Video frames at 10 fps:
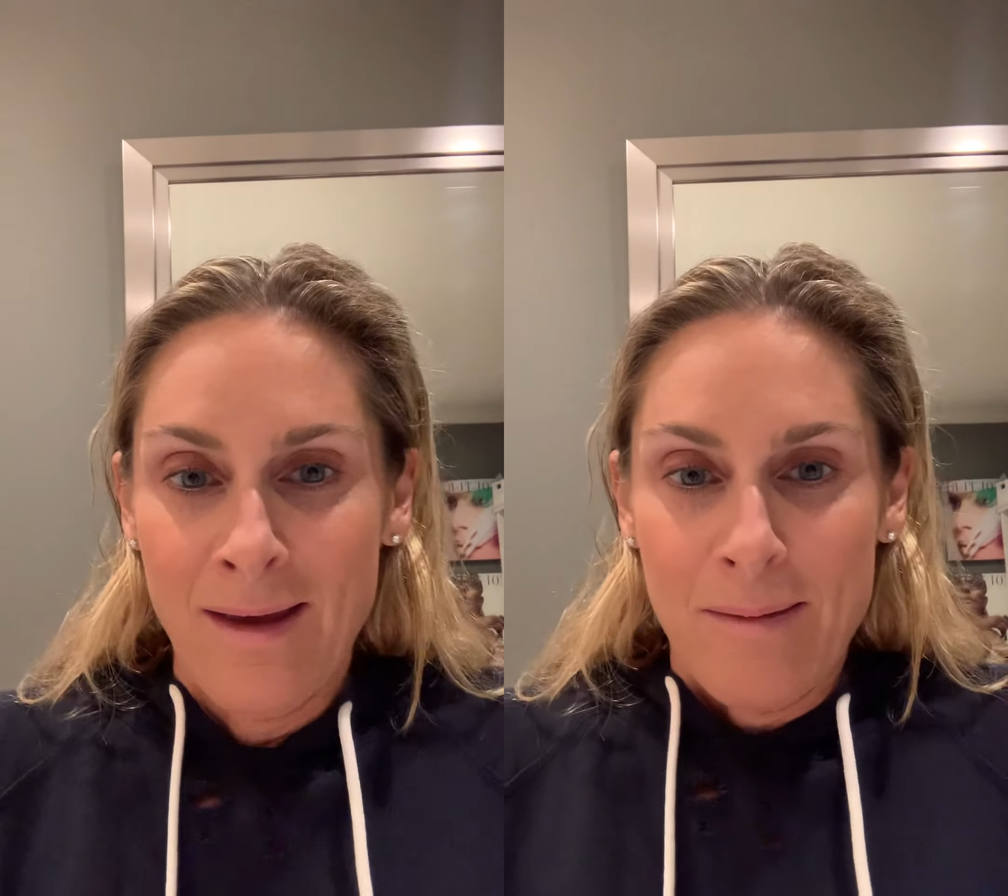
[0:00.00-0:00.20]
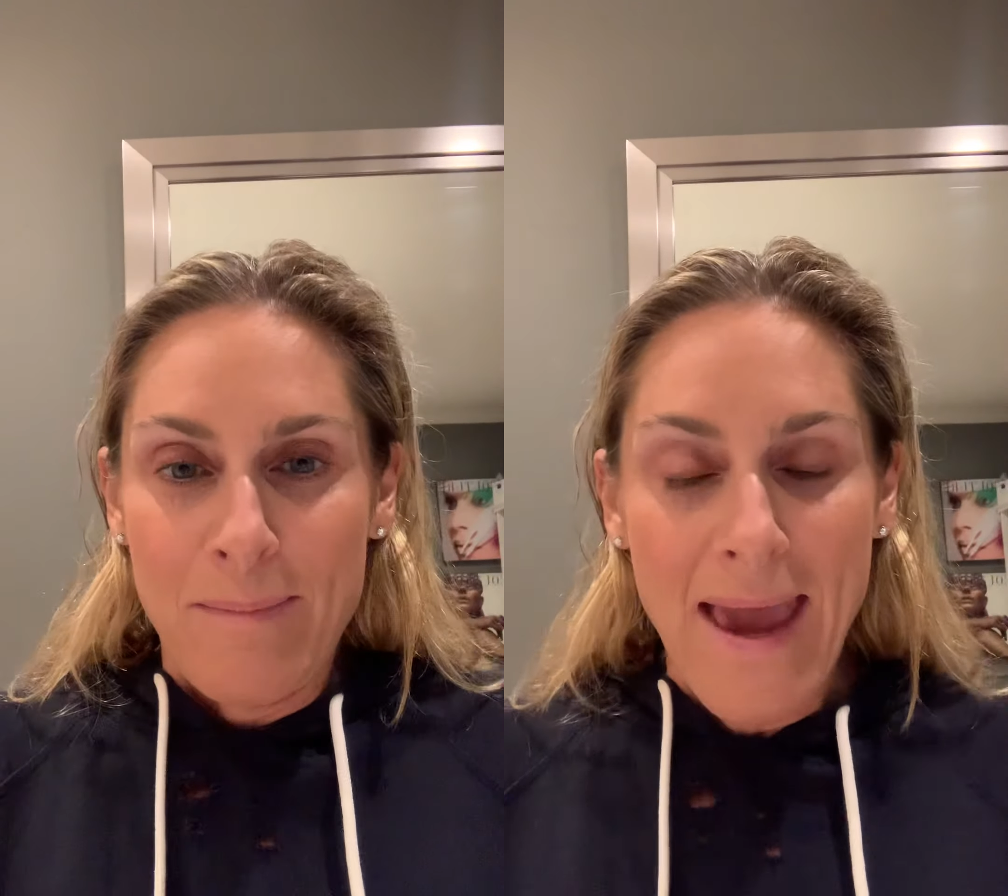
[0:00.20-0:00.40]

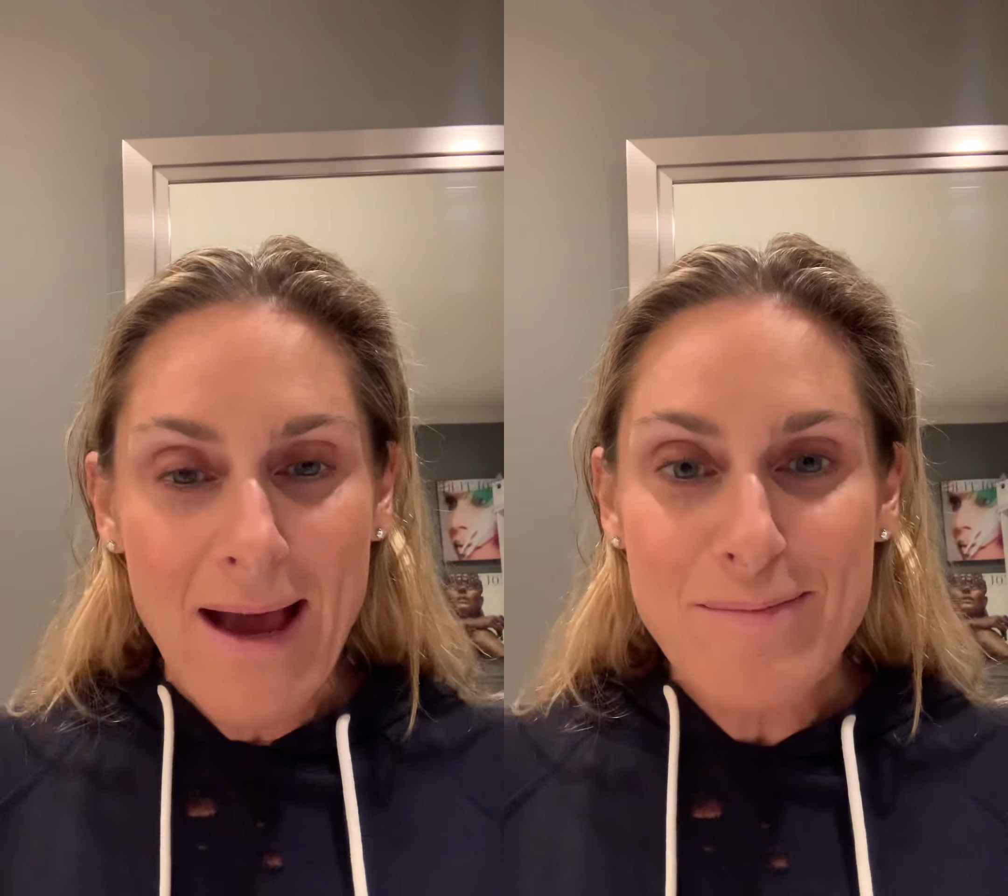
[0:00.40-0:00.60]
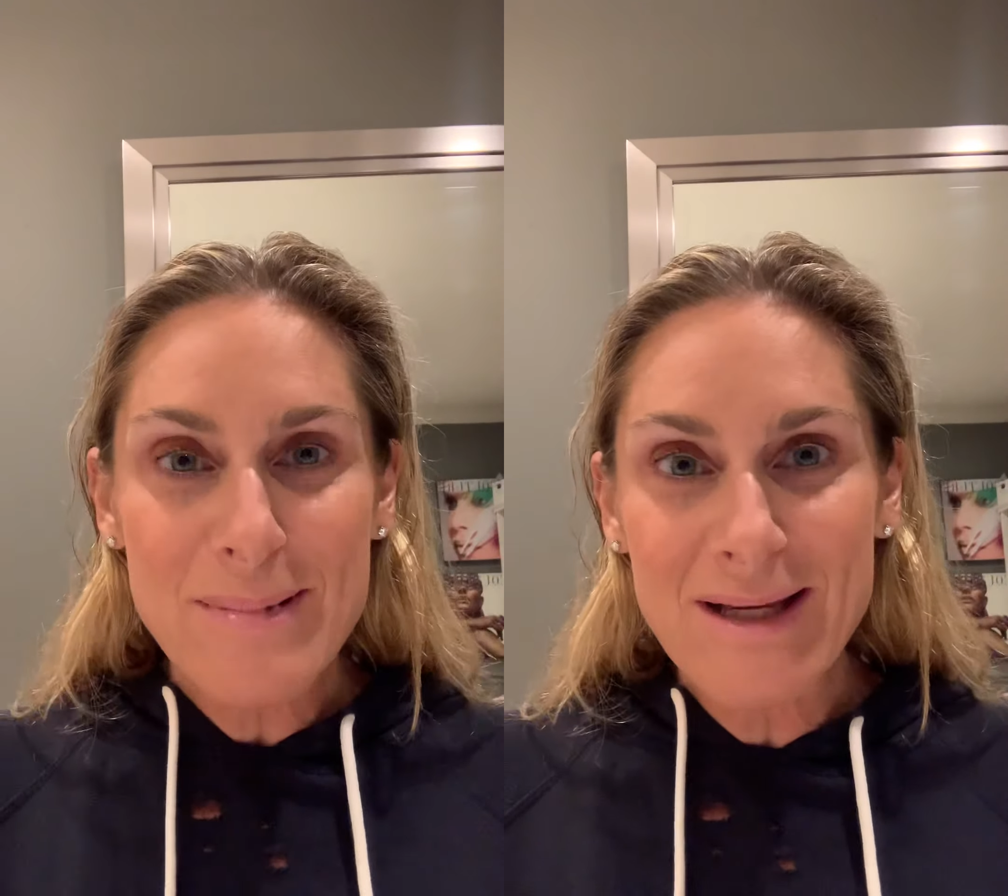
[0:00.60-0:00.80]

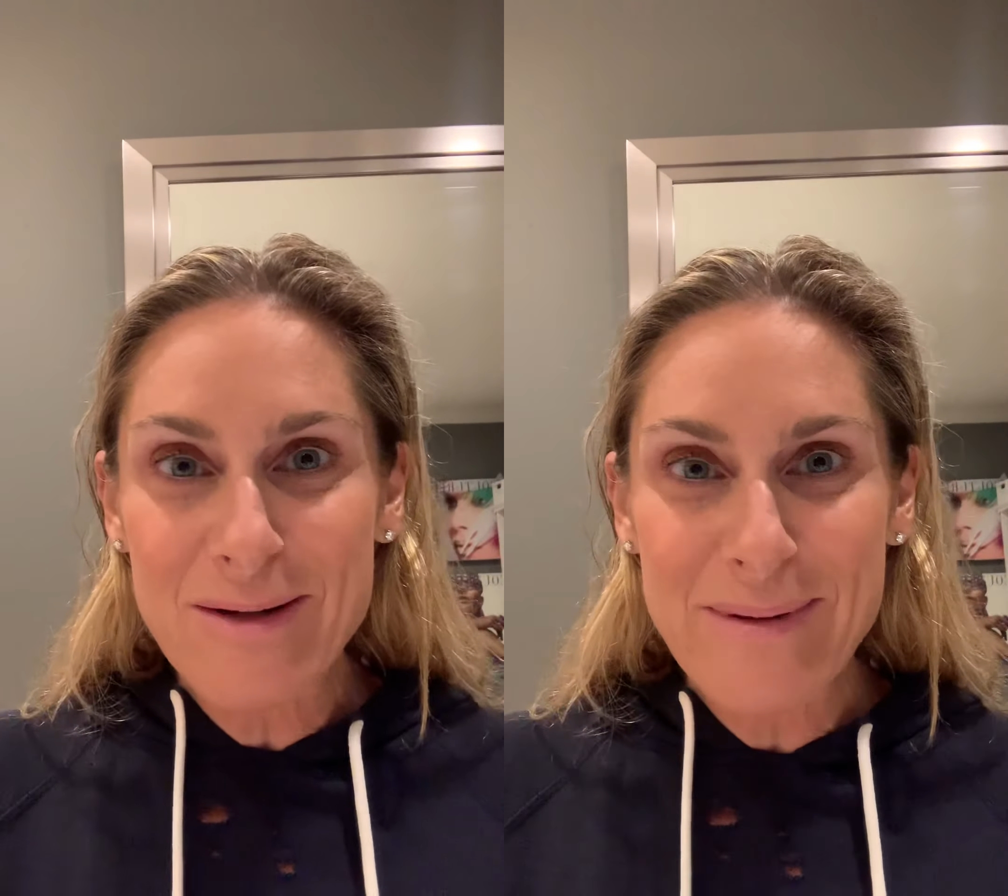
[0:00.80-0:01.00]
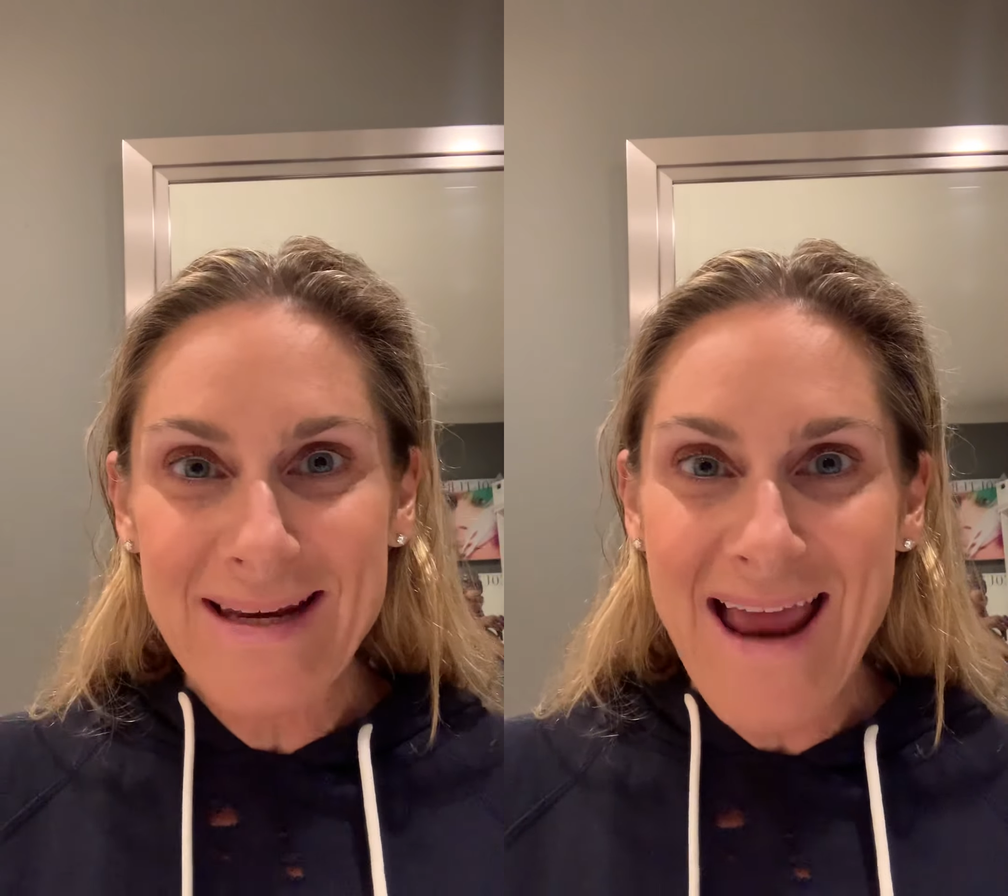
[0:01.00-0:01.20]
makeup a little
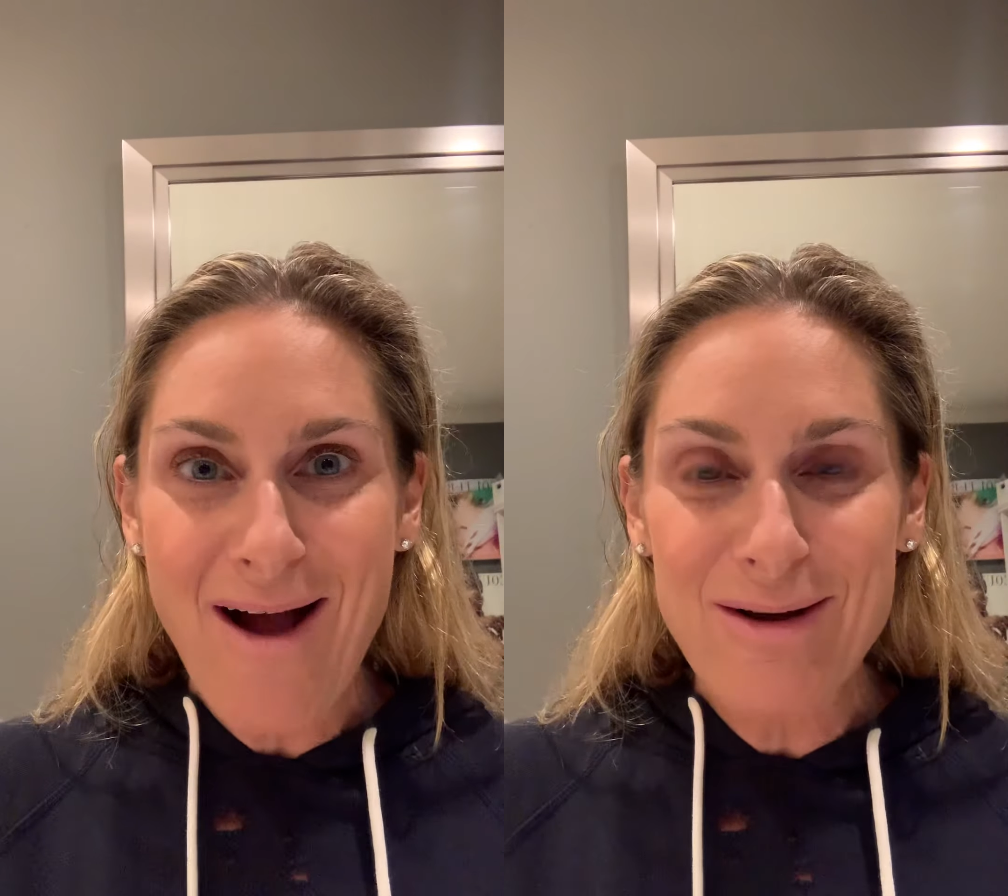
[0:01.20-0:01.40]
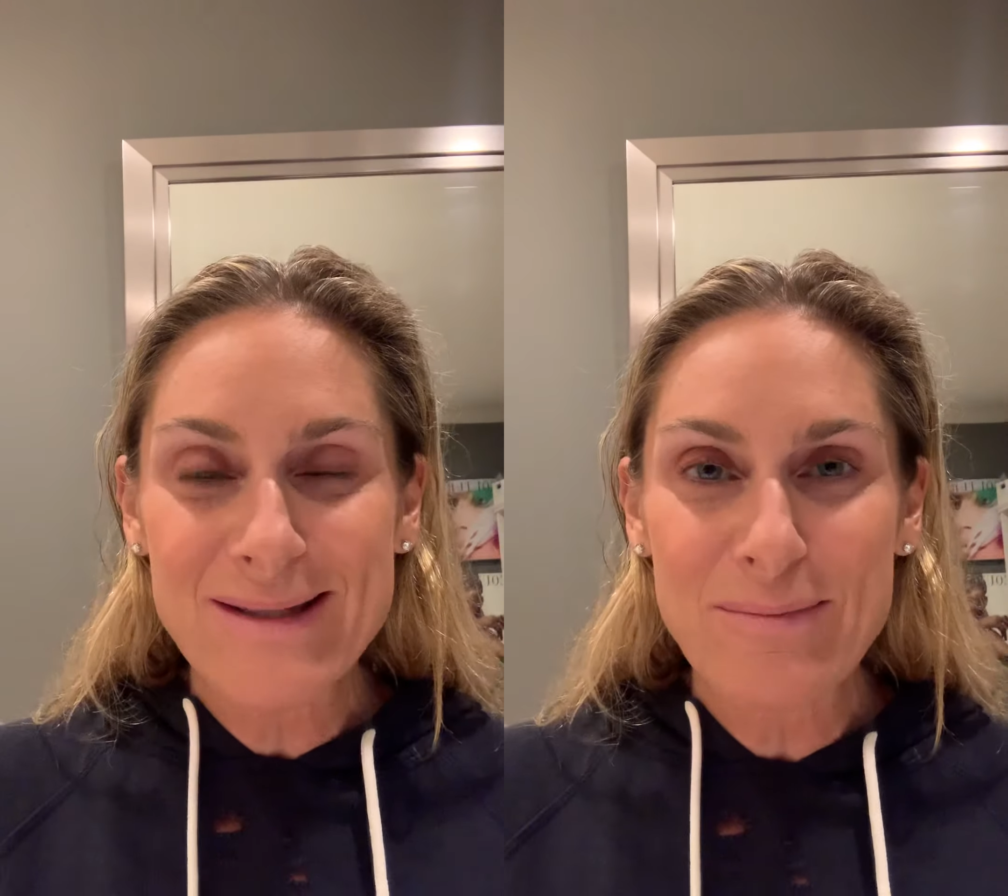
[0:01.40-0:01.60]
bit now because